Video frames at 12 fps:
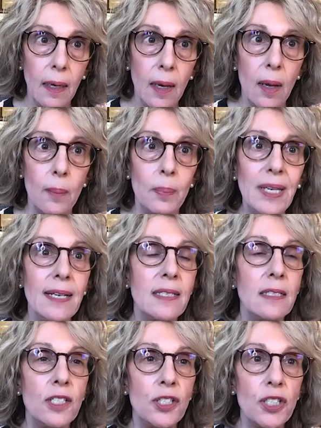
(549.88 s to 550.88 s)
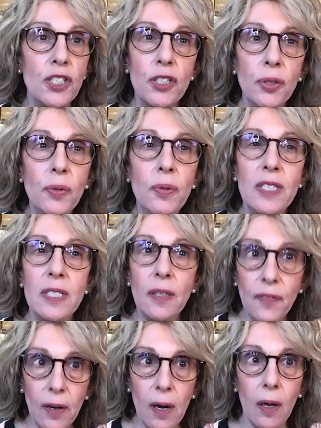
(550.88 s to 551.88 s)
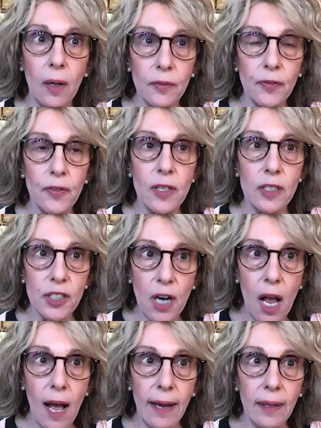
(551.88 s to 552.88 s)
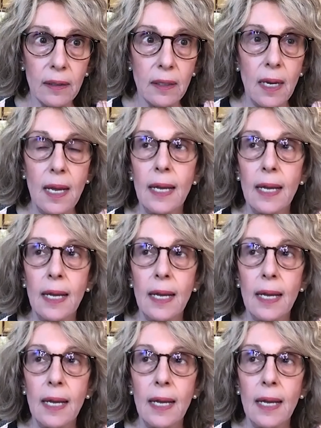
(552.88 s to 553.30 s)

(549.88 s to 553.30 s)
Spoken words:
because it's just too difficult for the child